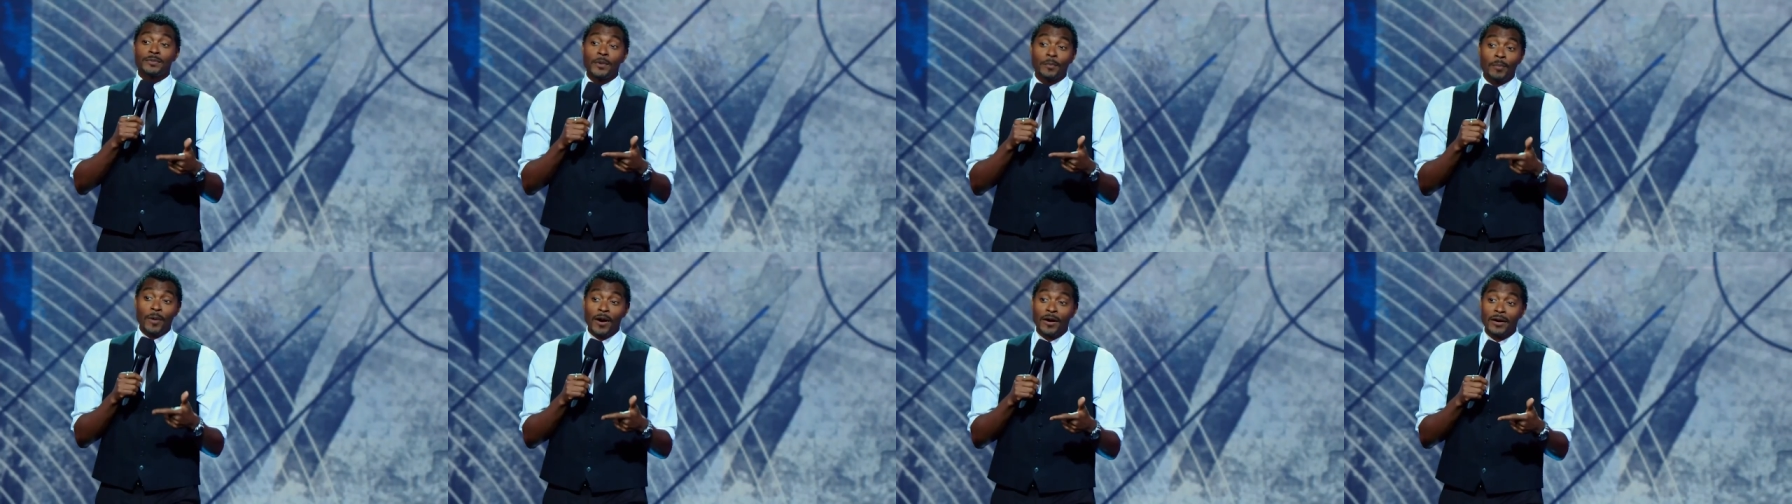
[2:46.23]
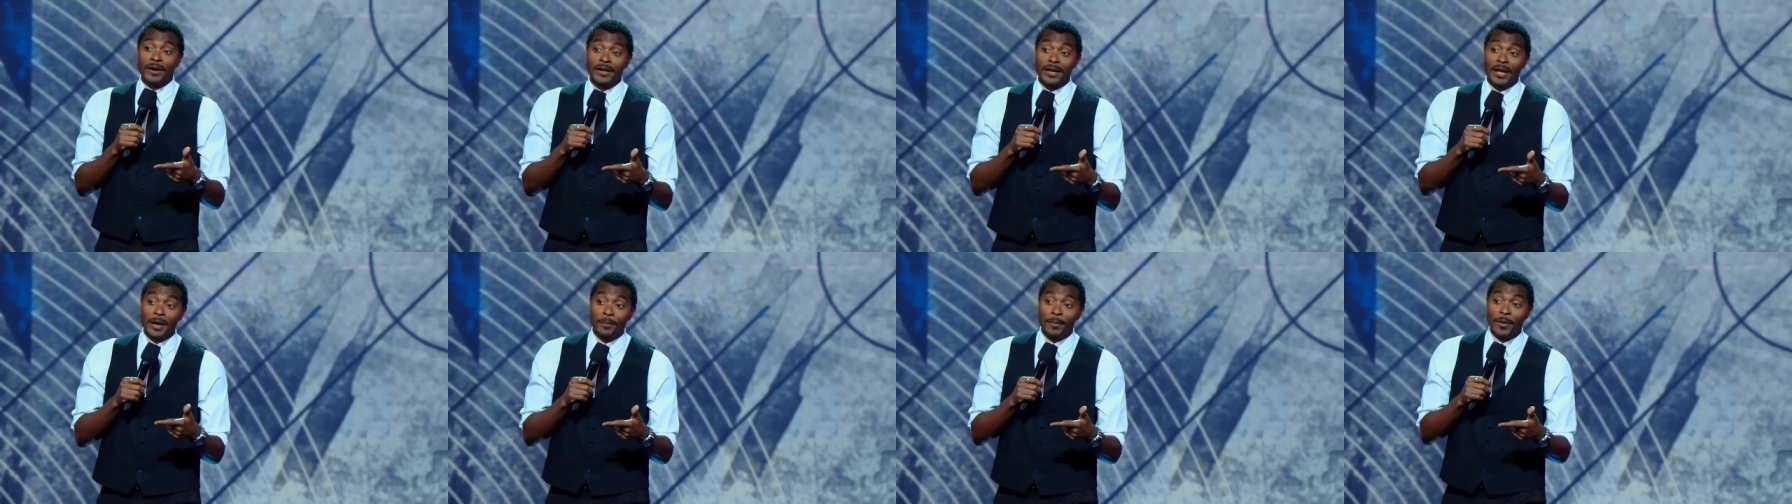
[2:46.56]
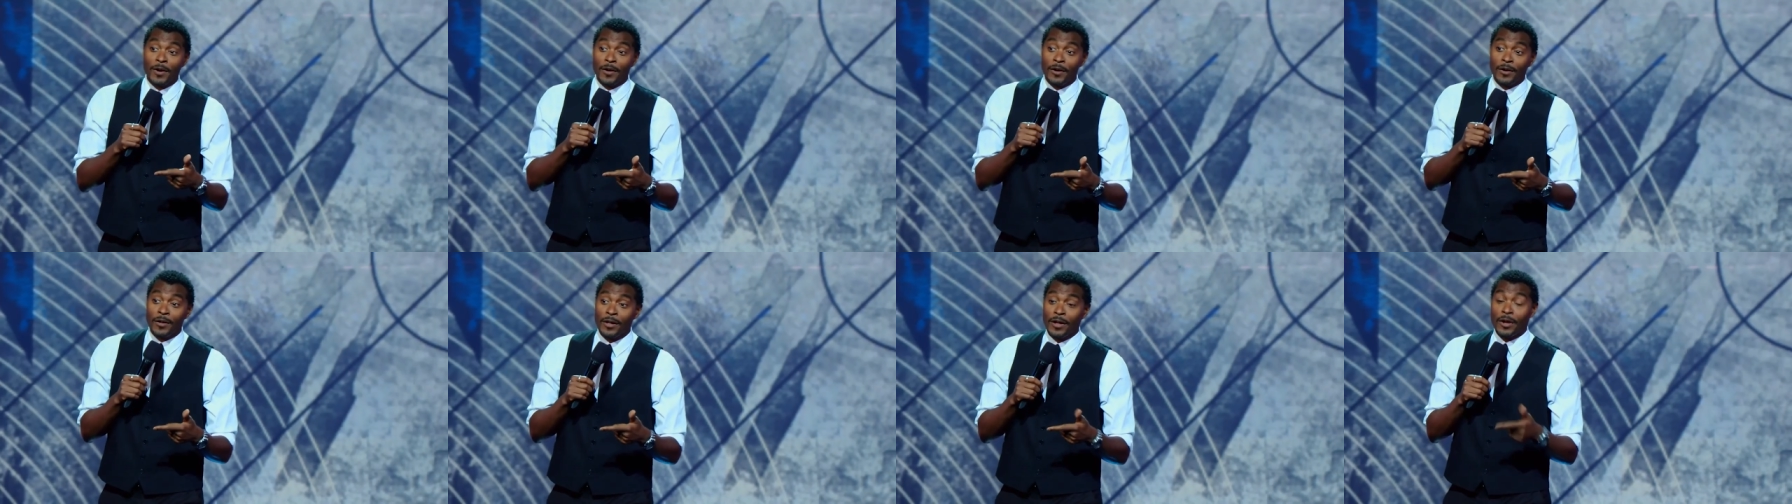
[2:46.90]
park in that
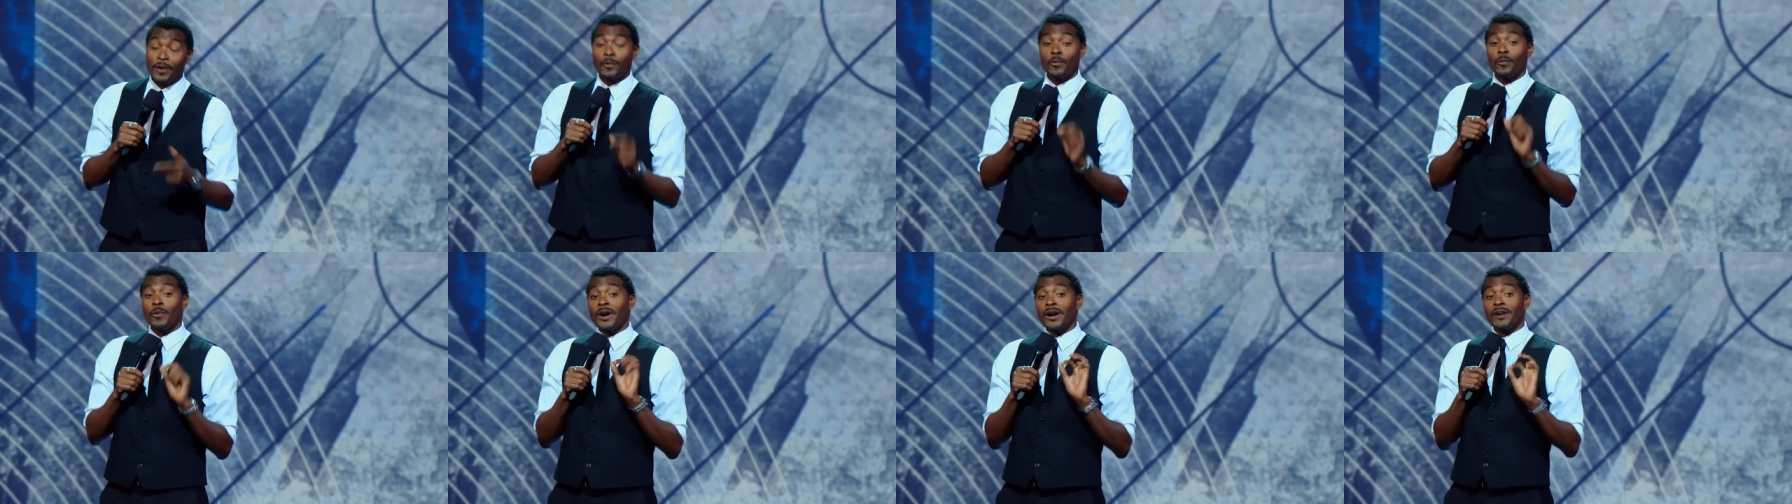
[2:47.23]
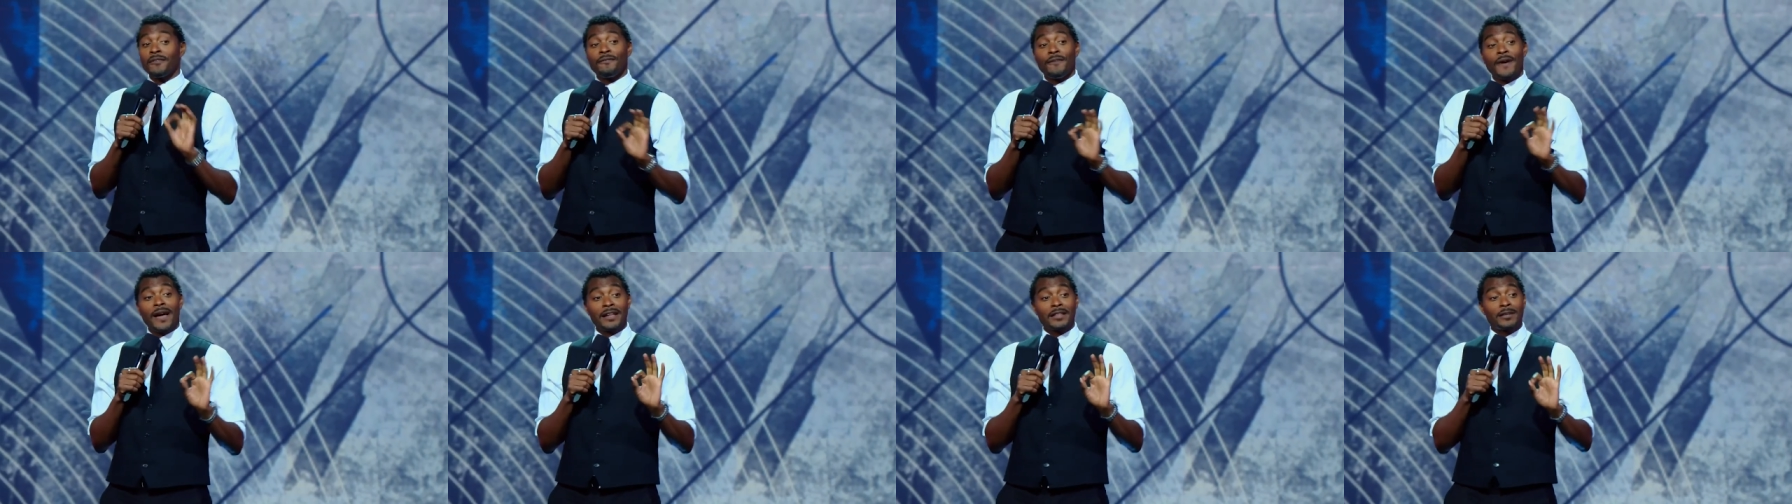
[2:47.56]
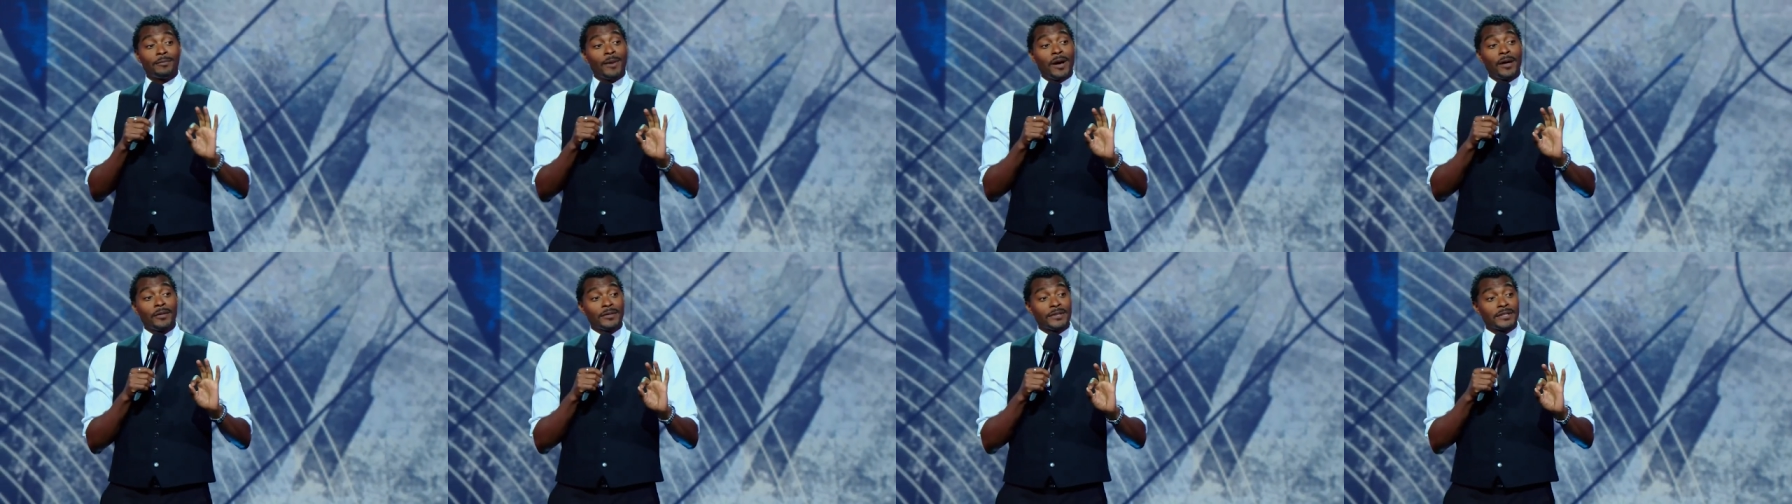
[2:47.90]
mall. Weird fact
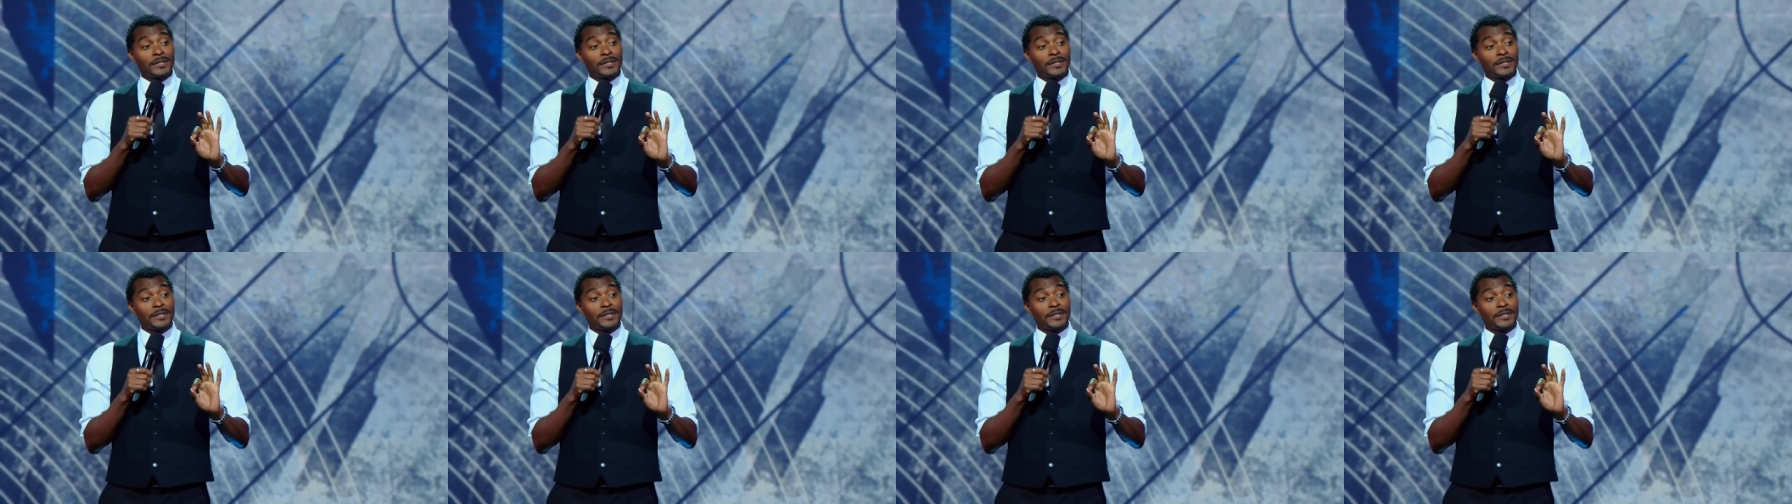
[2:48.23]
about this